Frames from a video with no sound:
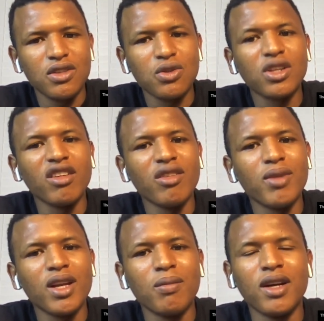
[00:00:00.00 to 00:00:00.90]
it's not
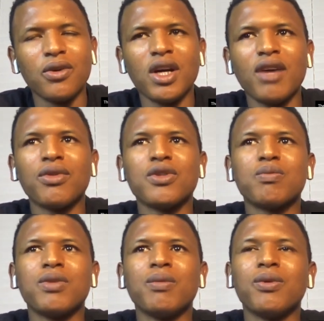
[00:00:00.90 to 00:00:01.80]
everybody but you have those
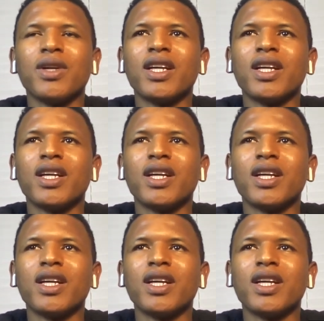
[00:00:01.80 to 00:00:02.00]
people